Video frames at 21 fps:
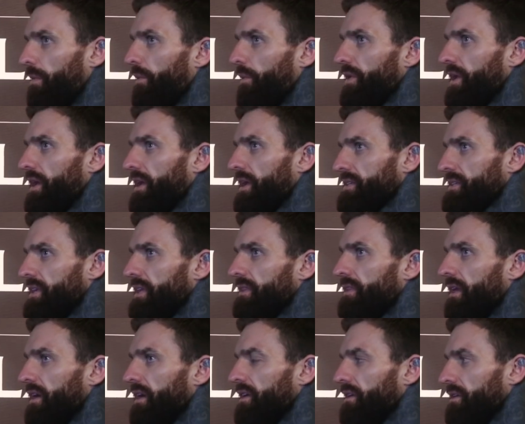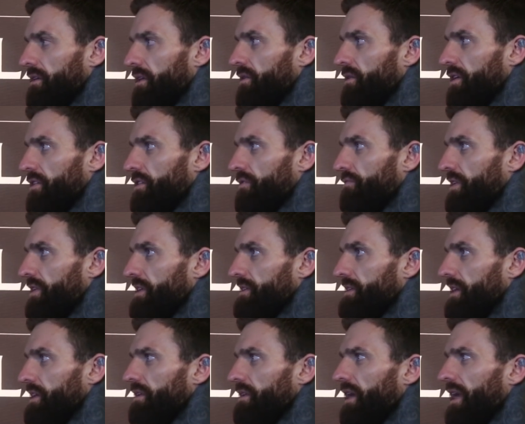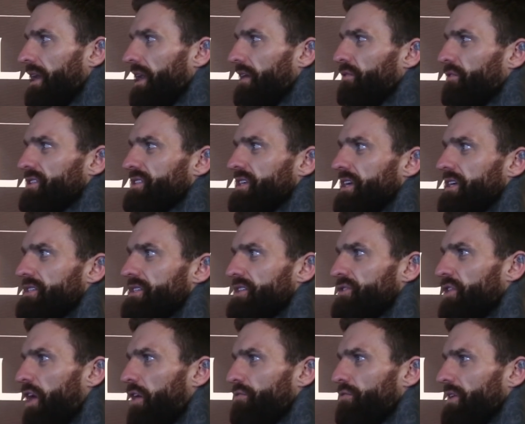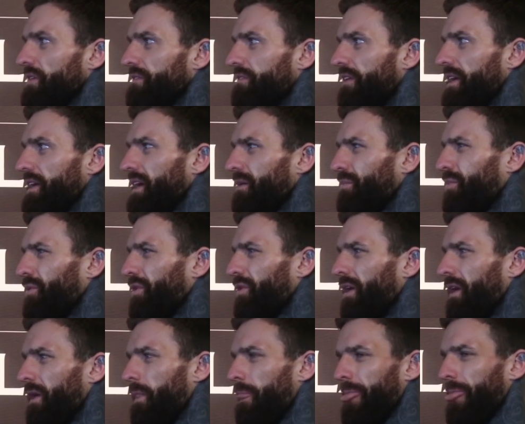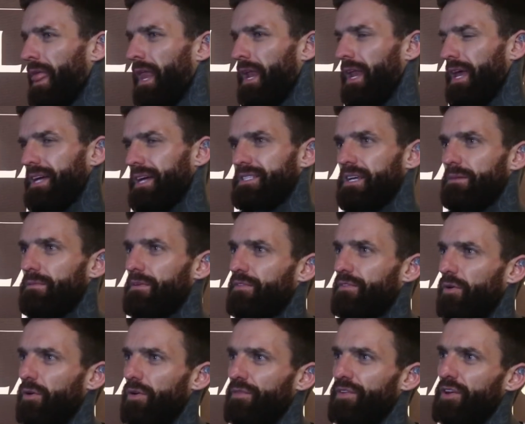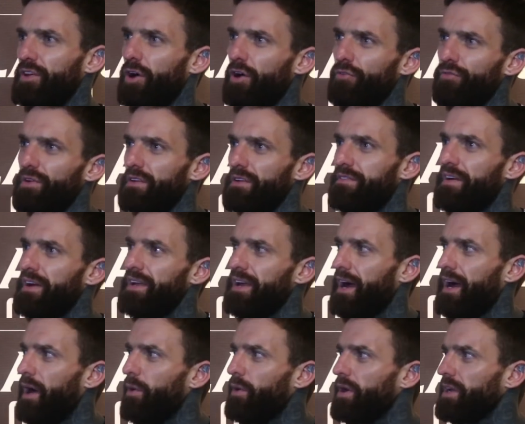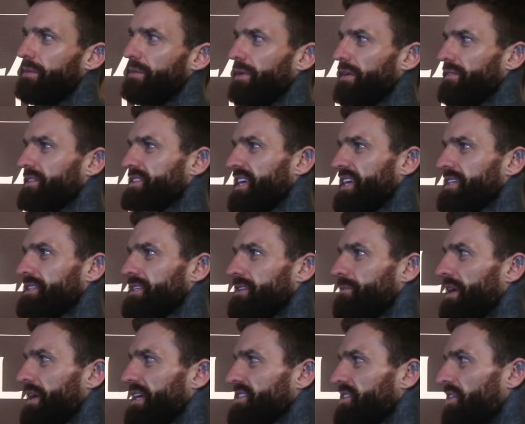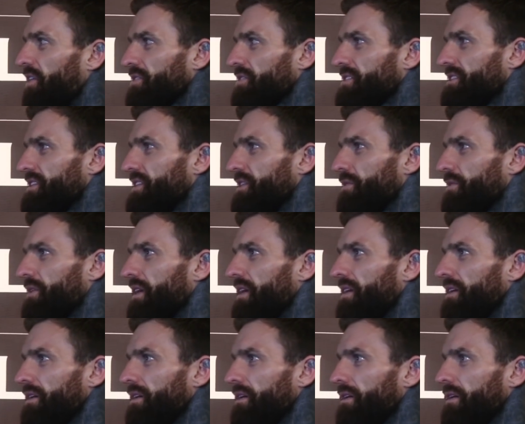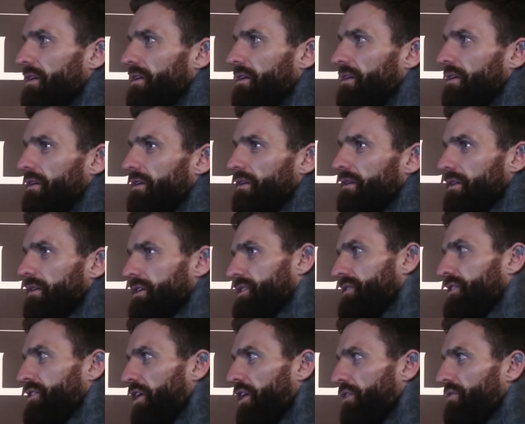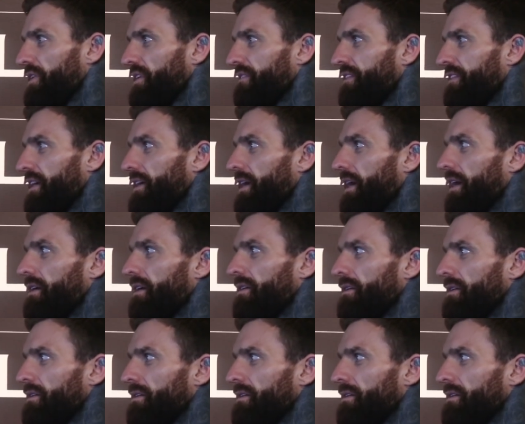about you, and I said that you're the real deal. And everyone says he's not a real fighter, but like I said before, if you're not a real fighter, how can you be on six of the biggest cards in the UK? Because if you're not a real fighter,